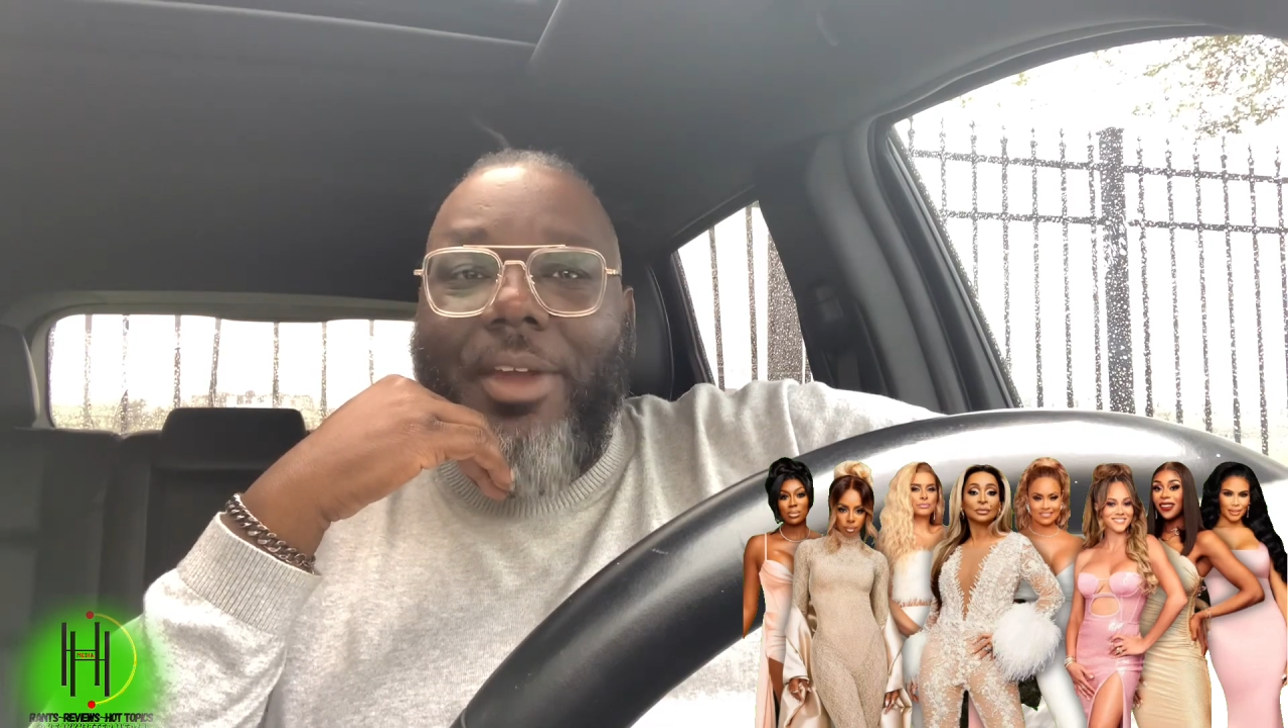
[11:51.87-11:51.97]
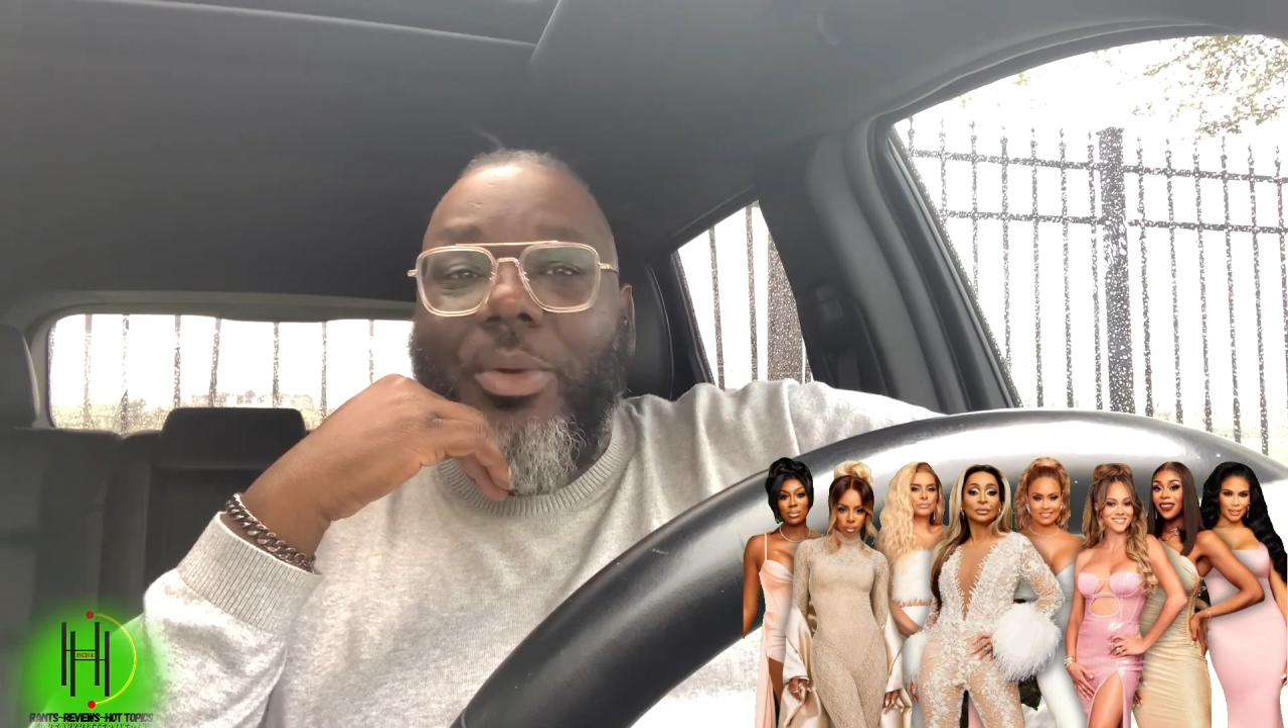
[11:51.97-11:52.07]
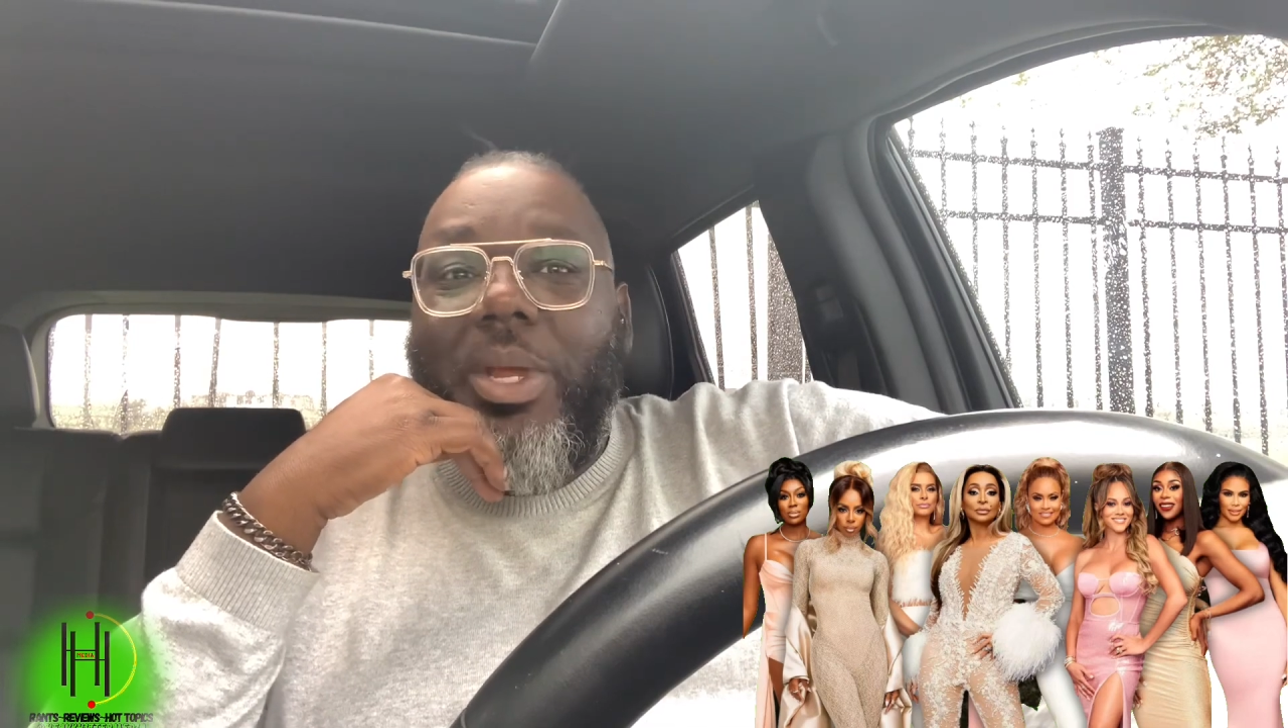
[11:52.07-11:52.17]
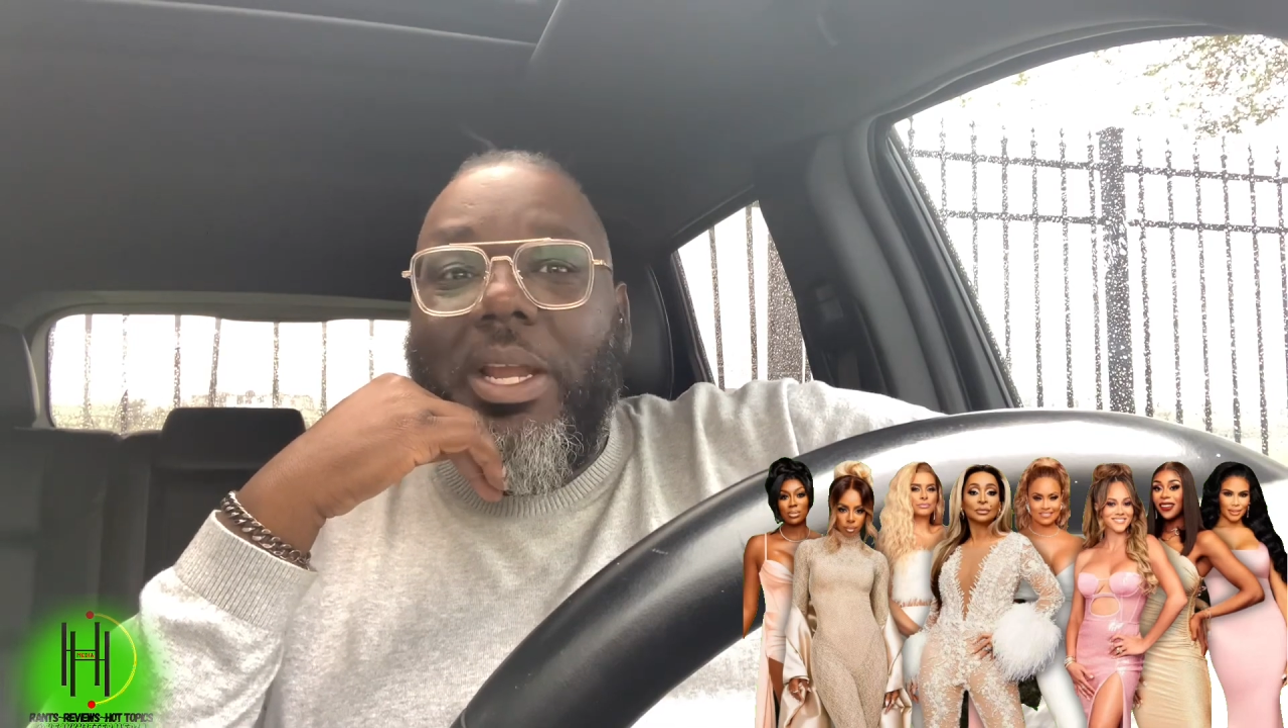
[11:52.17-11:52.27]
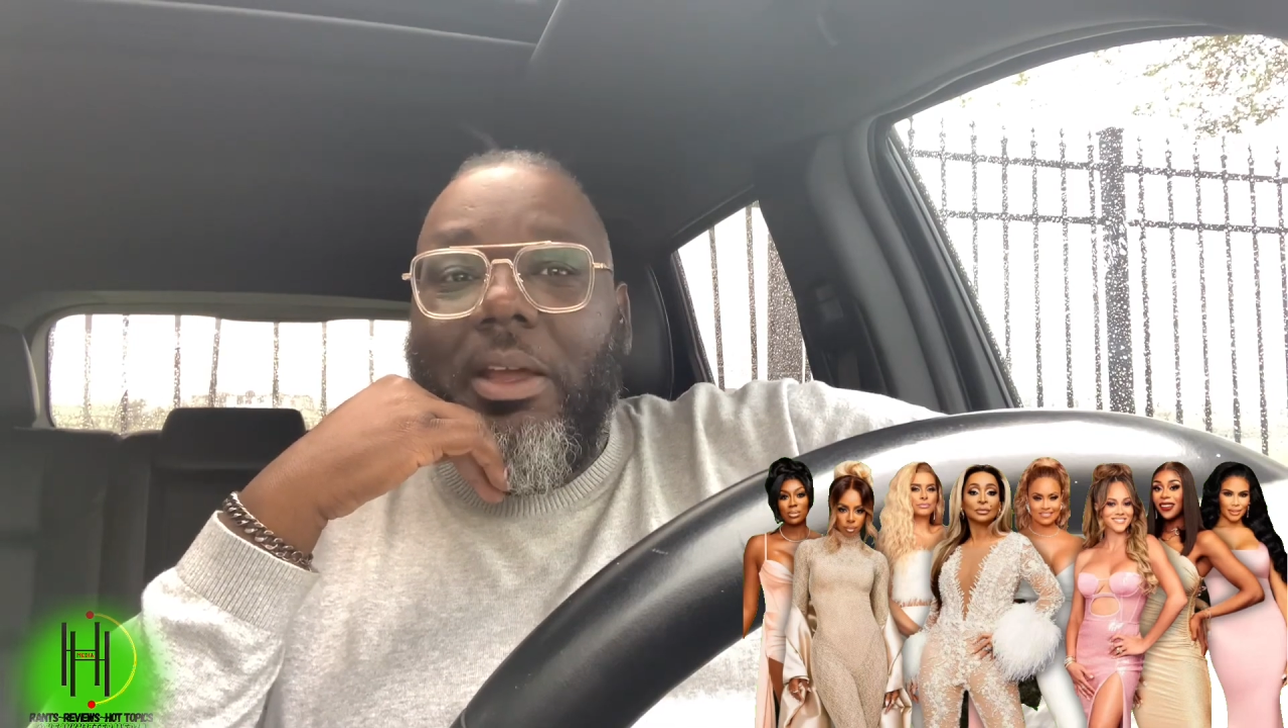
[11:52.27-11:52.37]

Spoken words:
I know he